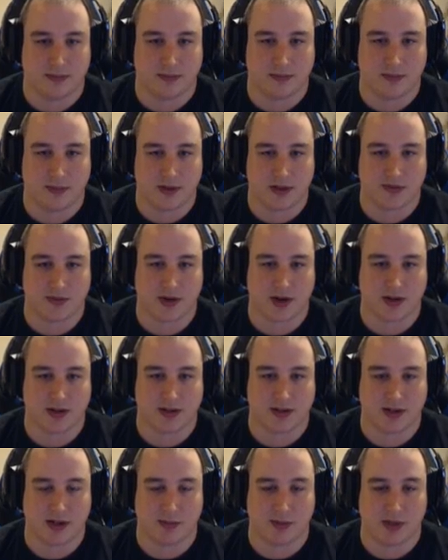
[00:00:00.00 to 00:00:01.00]
as far as
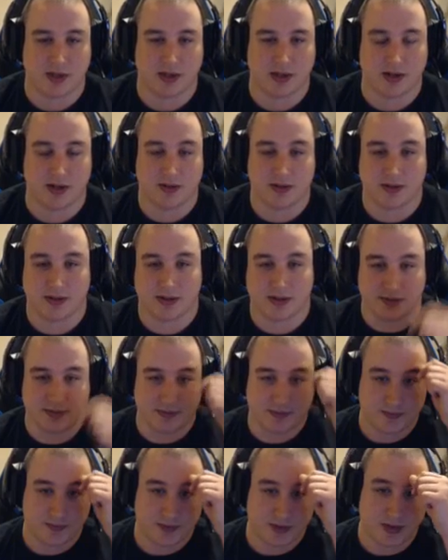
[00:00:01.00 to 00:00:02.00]
DP goes.
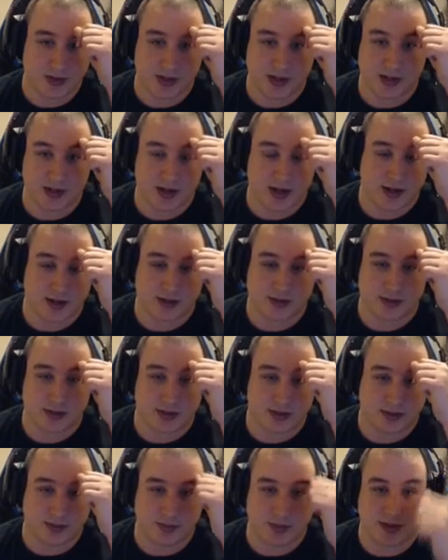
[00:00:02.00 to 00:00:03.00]
So you get 9 extra
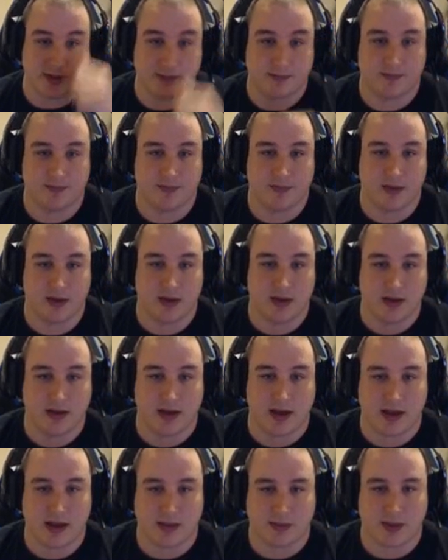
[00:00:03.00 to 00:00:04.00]
DP.
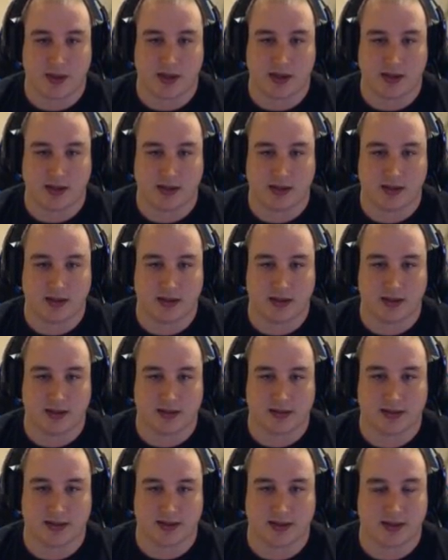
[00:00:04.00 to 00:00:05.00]
AP
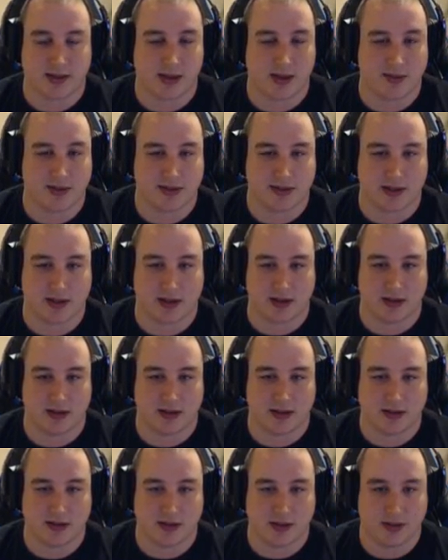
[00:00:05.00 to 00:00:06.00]
is the same as like
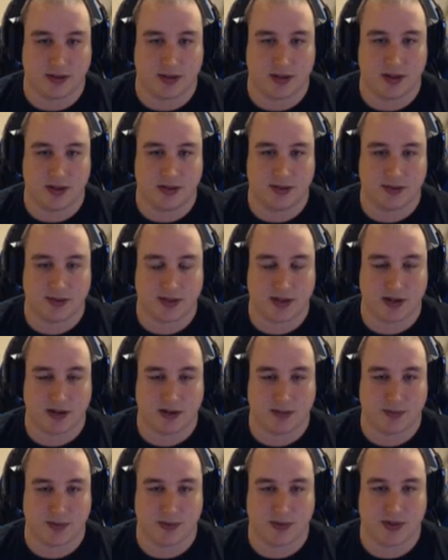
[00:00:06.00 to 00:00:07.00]
a Duo
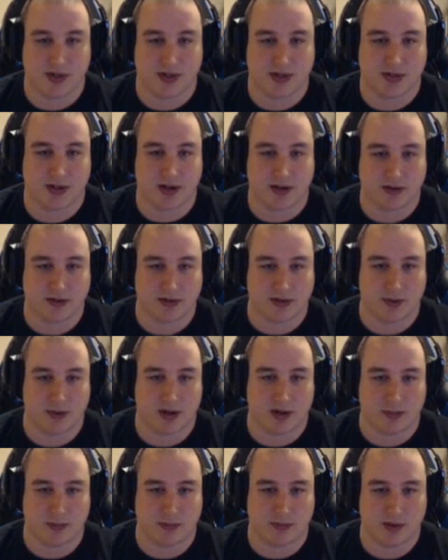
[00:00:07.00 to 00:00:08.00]
Serops, which is currently what
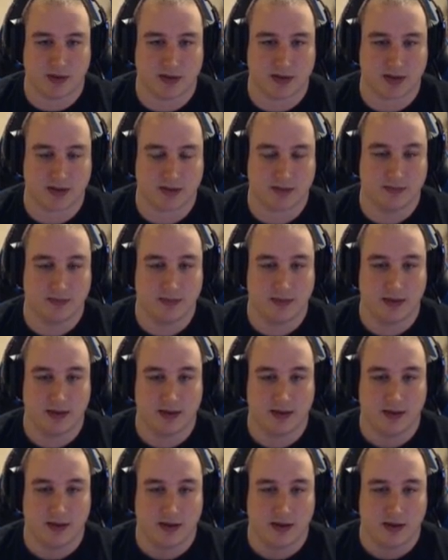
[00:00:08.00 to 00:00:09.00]
I'm using.
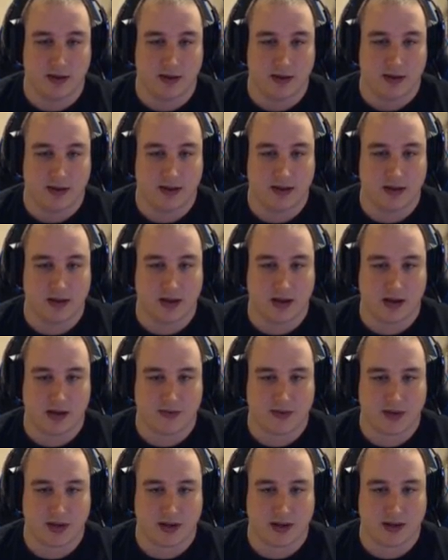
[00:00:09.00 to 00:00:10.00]
In the
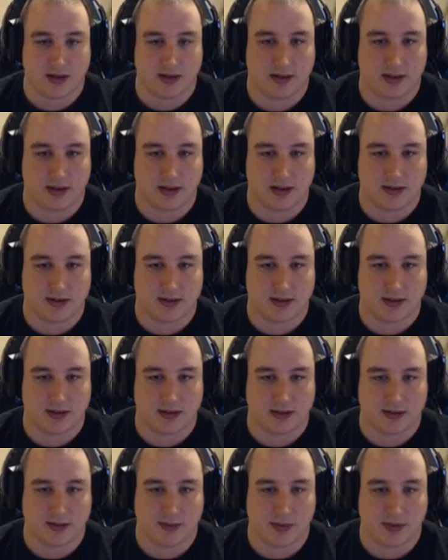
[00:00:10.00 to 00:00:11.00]
offhand is the
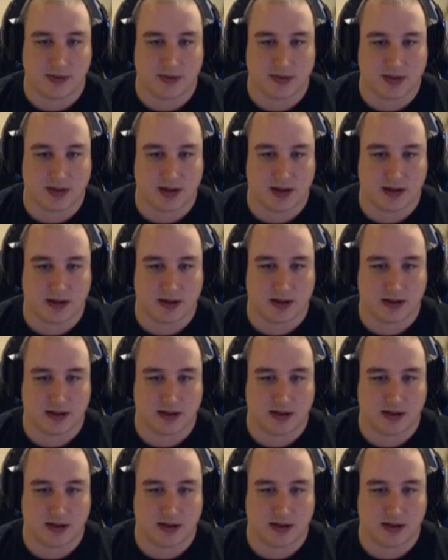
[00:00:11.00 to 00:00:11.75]
Ultimate Rosar